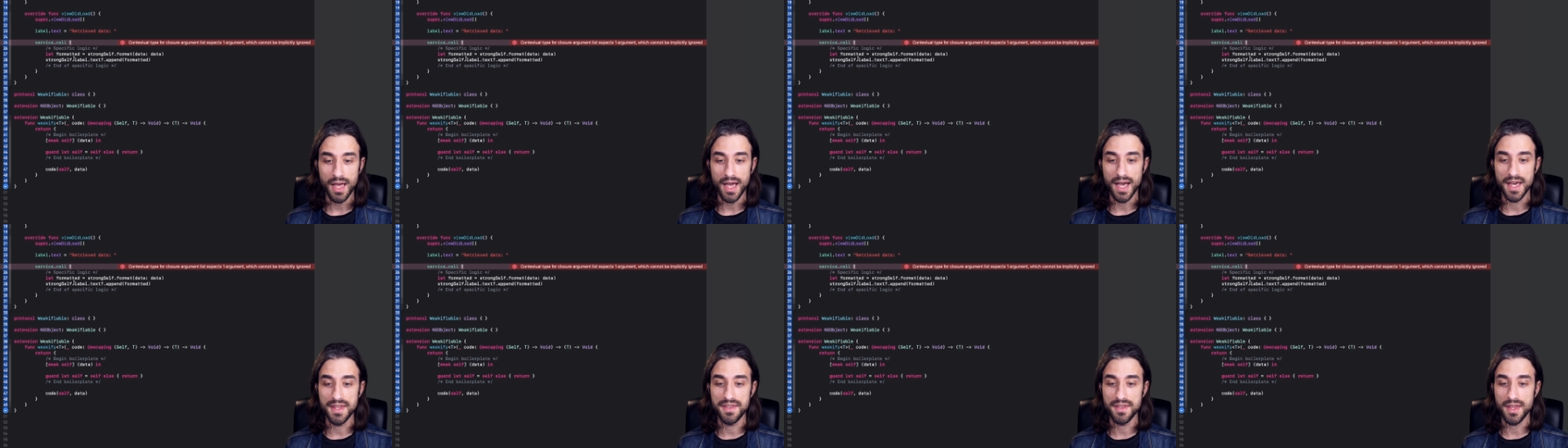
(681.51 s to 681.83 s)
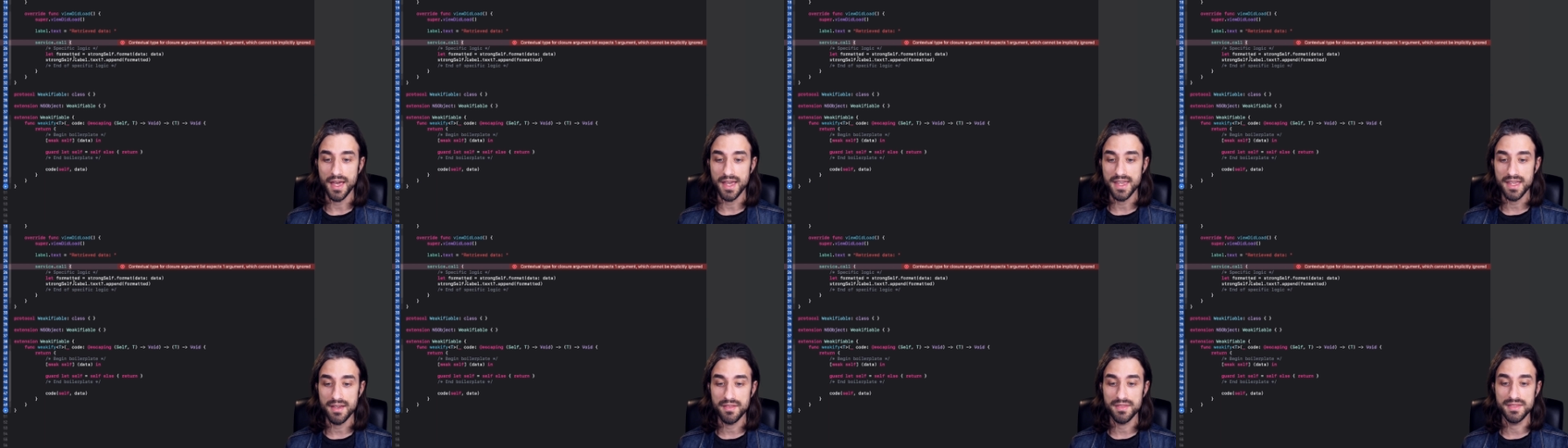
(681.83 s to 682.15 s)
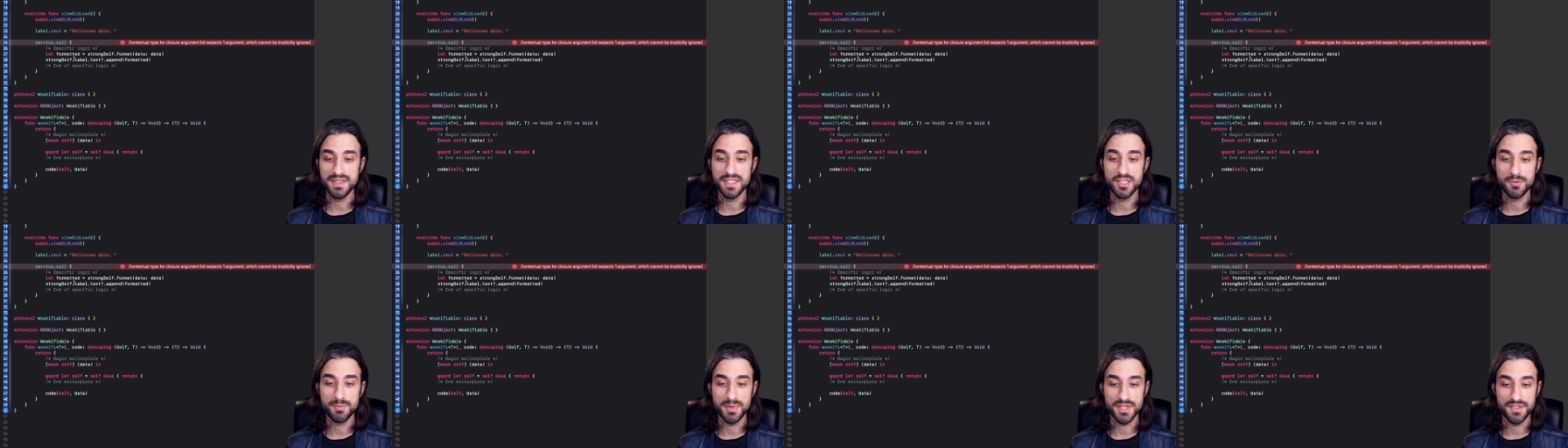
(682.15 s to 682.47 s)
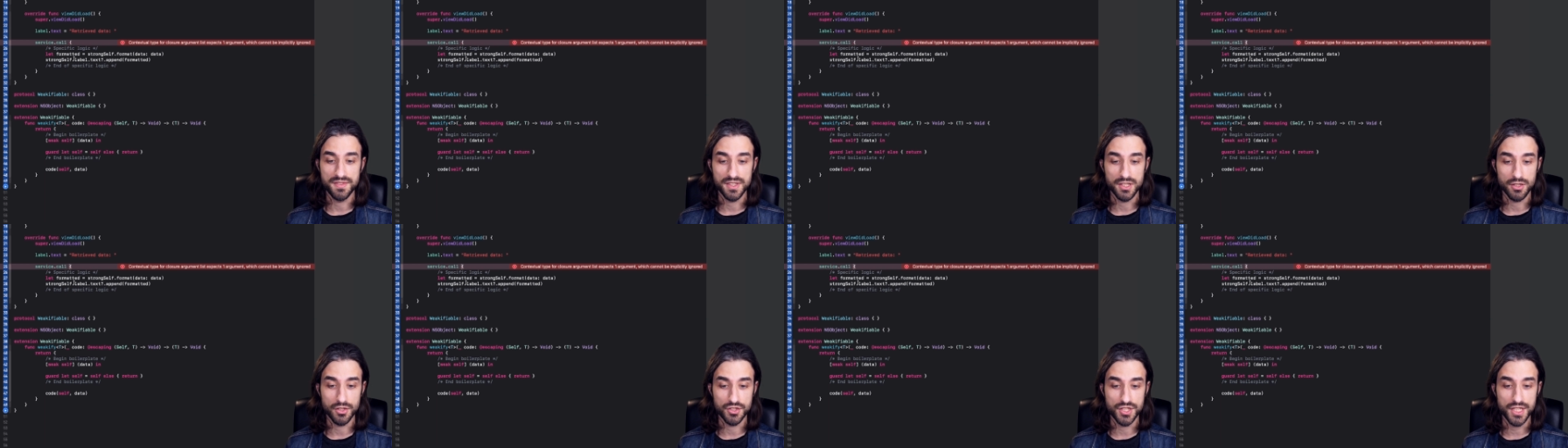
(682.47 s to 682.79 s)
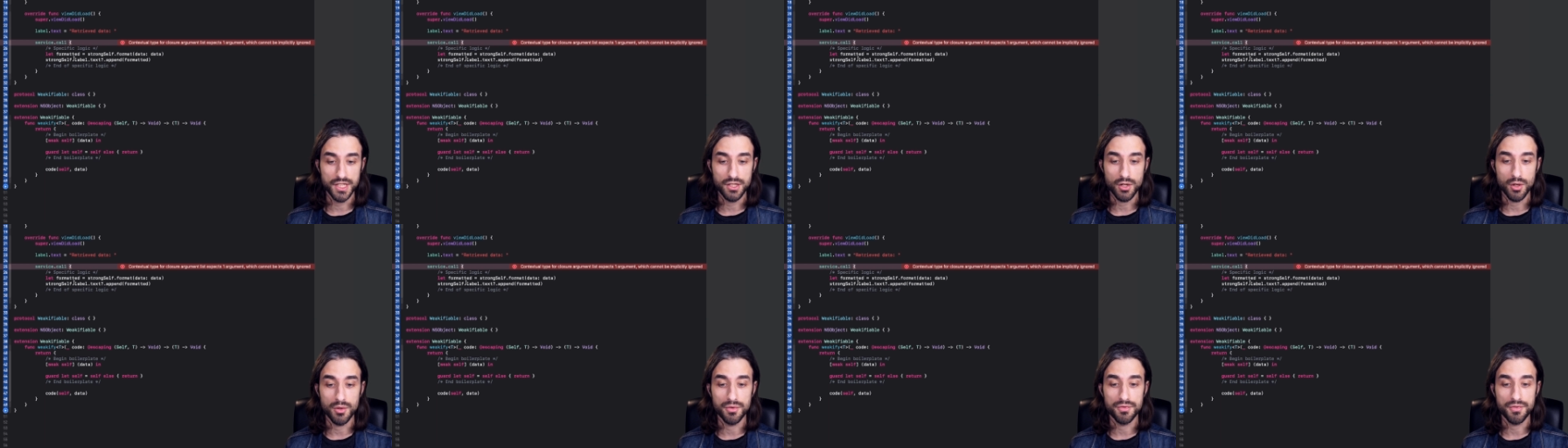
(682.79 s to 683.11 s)
and I have in this specific
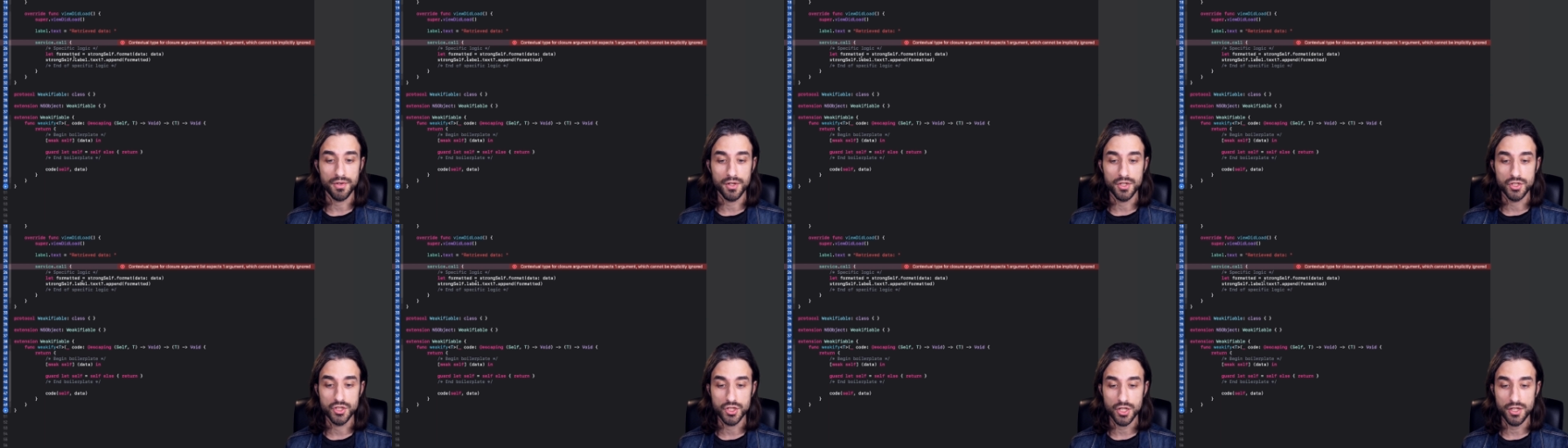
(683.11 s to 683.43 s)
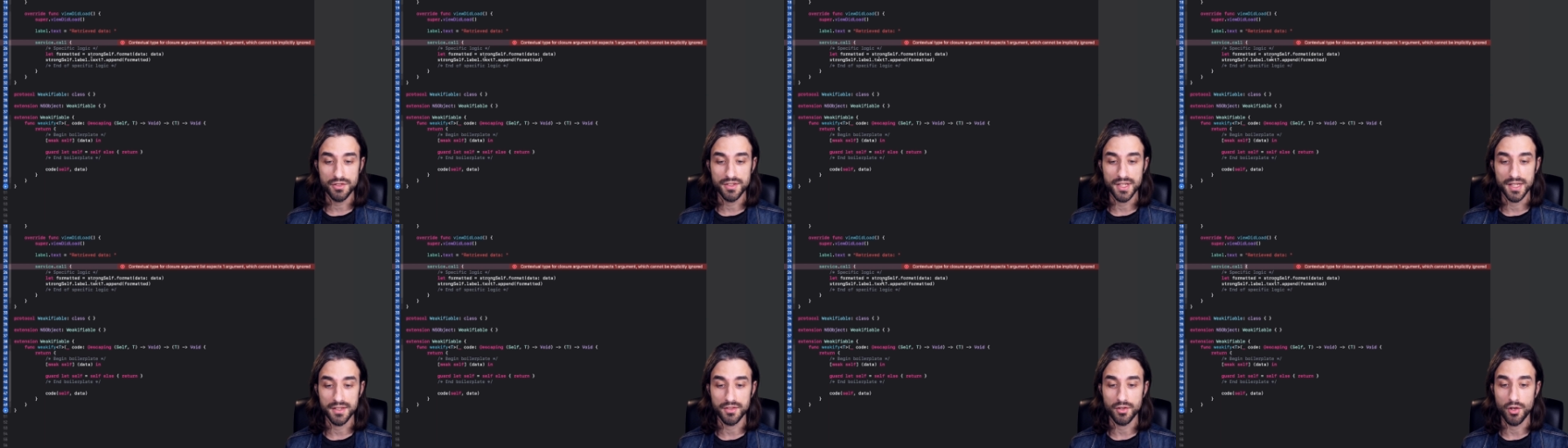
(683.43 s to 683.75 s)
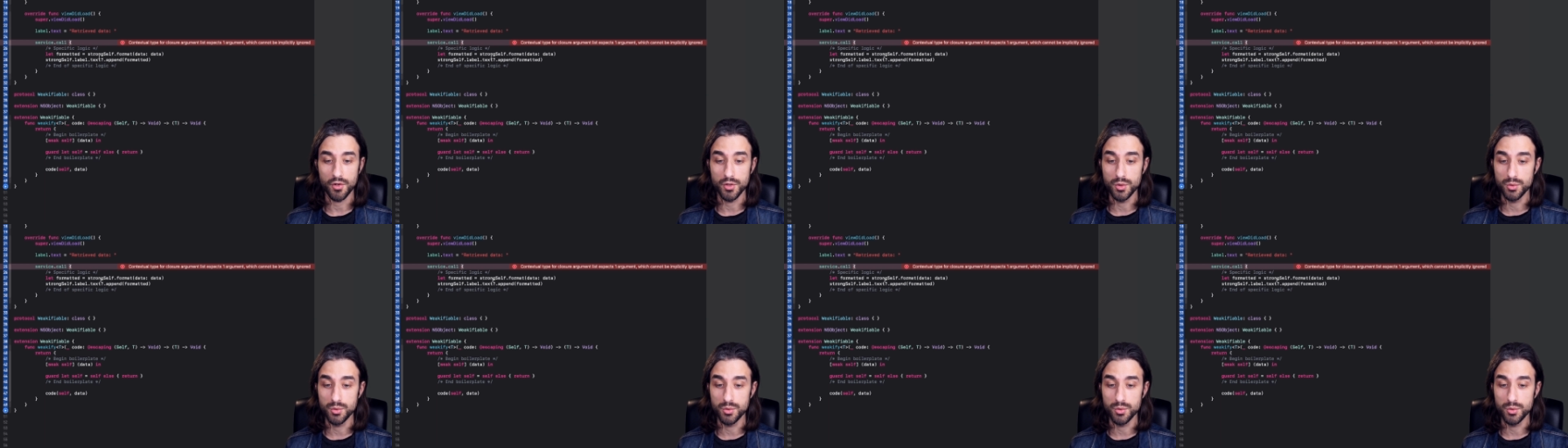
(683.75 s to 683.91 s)
logic a function that